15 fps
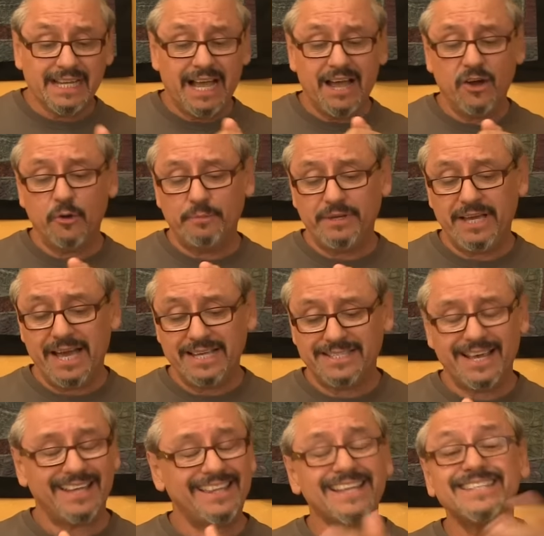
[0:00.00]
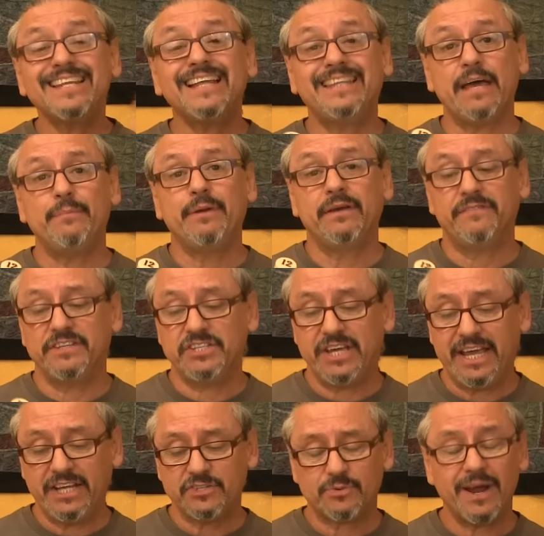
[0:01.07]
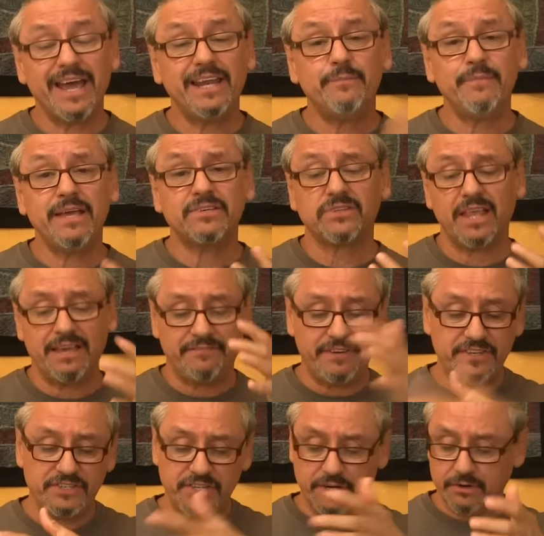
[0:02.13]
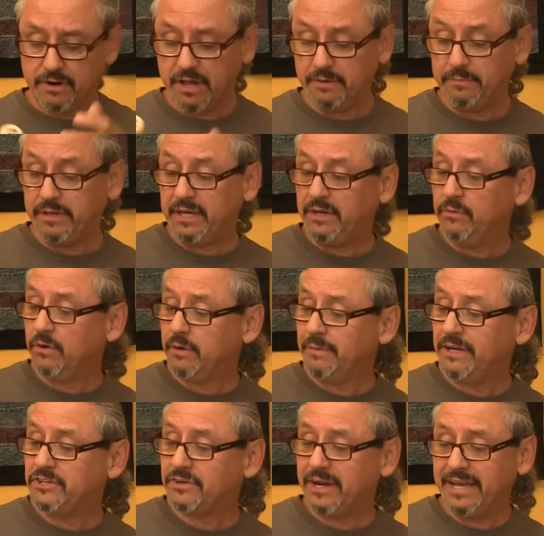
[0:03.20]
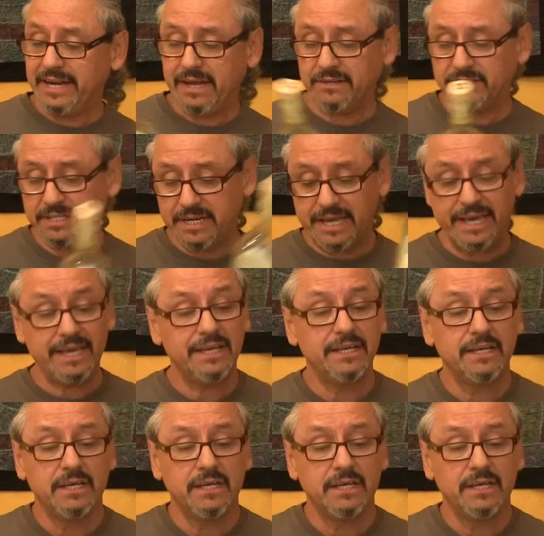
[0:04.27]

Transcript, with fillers: I hope you guys, that's not that big of a change, right? It makes life easier on me. What am I trying out today?